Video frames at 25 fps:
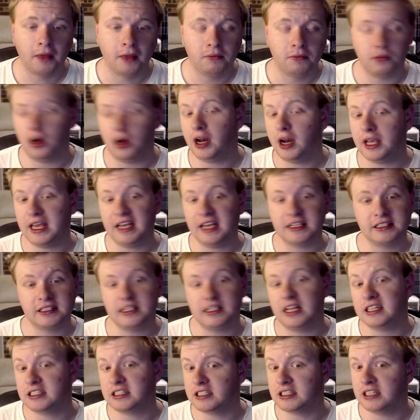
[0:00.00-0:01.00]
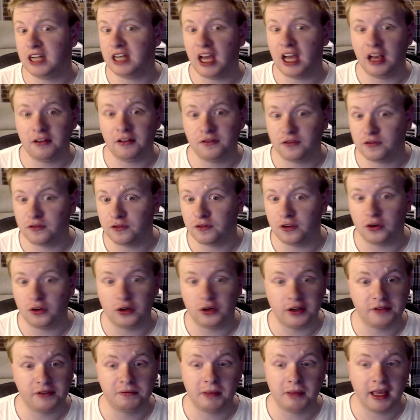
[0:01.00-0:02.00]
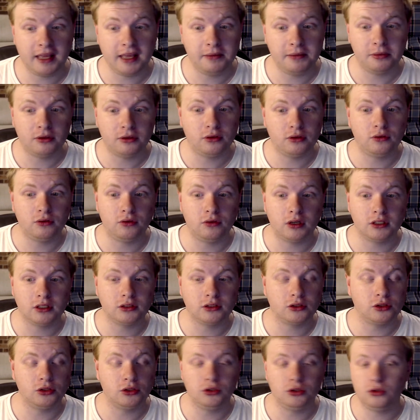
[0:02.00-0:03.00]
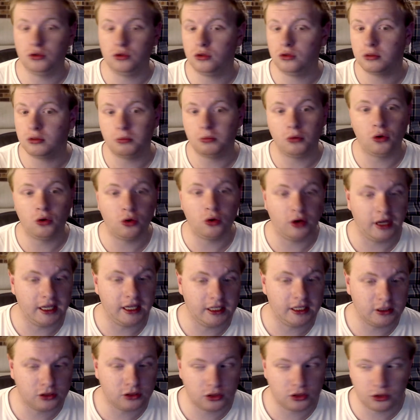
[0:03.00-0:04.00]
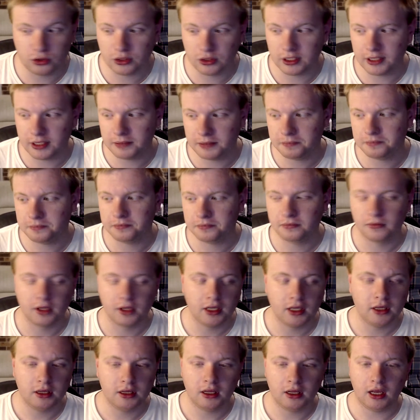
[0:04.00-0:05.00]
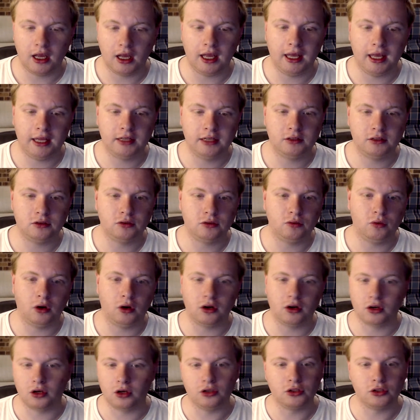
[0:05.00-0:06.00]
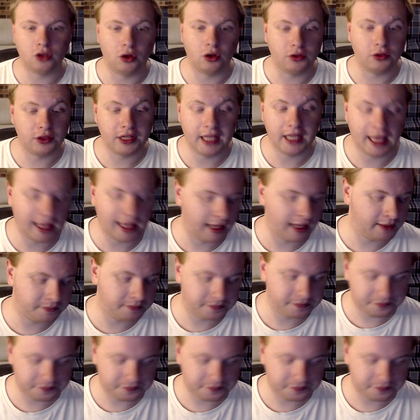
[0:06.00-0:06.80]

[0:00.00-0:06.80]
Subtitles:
but I guess that's enough for if people want to look more into him and what goes on there.